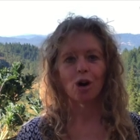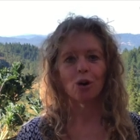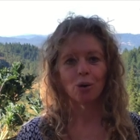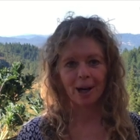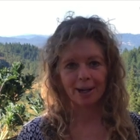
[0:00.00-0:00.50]

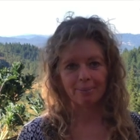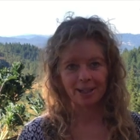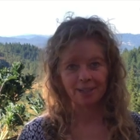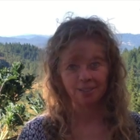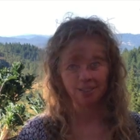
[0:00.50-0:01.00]
quite a
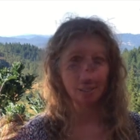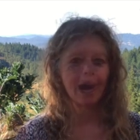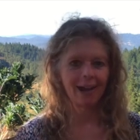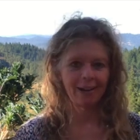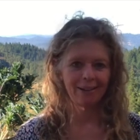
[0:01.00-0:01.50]
bit of the
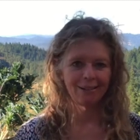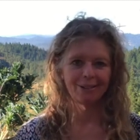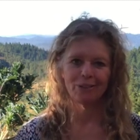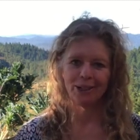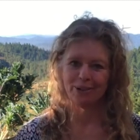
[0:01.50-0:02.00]

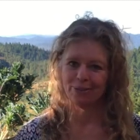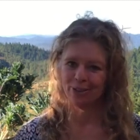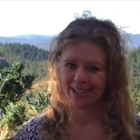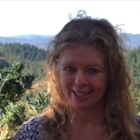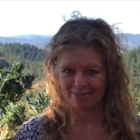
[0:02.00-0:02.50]
while we
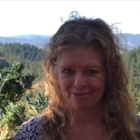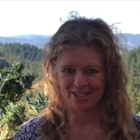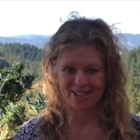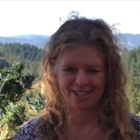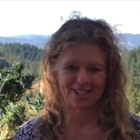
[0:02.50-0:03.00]
were
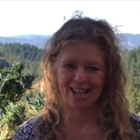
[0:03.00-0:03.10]
infants.